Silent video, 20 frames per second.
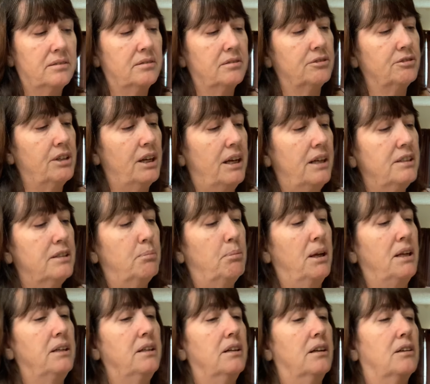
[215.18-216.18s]
Okay,
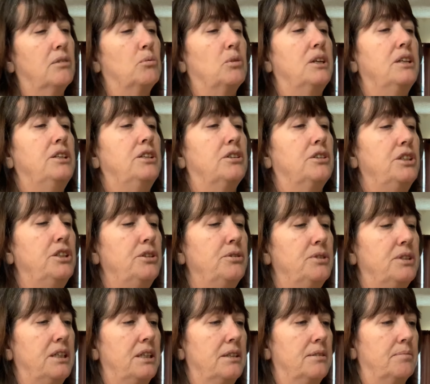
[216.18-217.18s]
depending on what you're
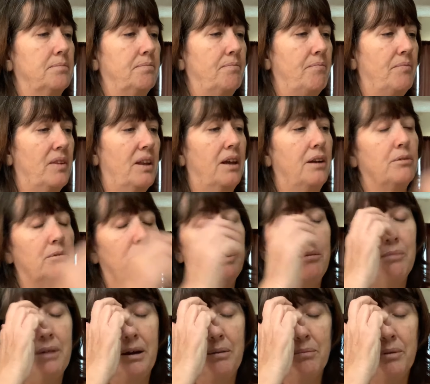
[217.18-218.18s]
using. And
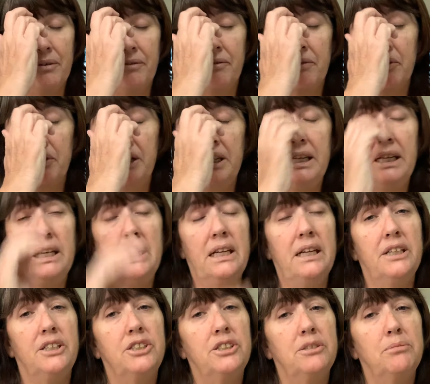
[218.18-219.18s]
remember, for
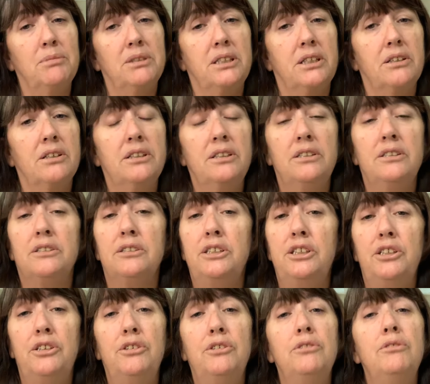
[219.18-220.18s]
each material,
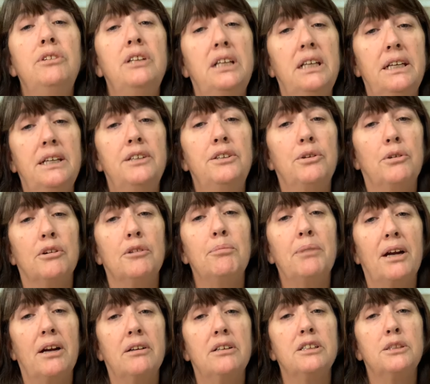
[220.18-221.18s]
you need your
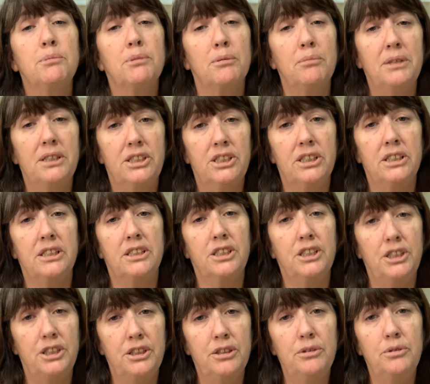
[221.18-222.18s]
parents' permission
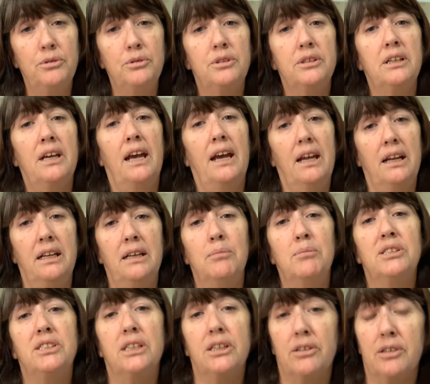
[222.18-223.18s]
to use any
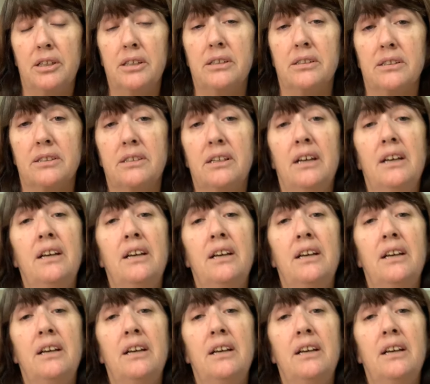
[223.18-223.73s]
materials